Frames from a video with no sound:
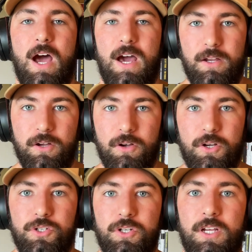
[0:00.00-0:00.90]
I'd
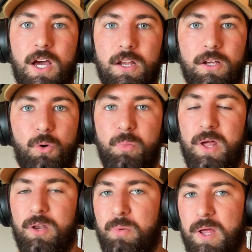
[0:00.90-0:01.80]
encourage you to kind of go
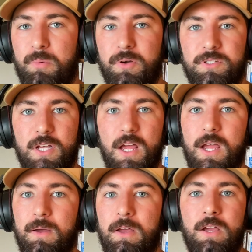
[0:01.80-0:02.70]
pen to paper and say, hey,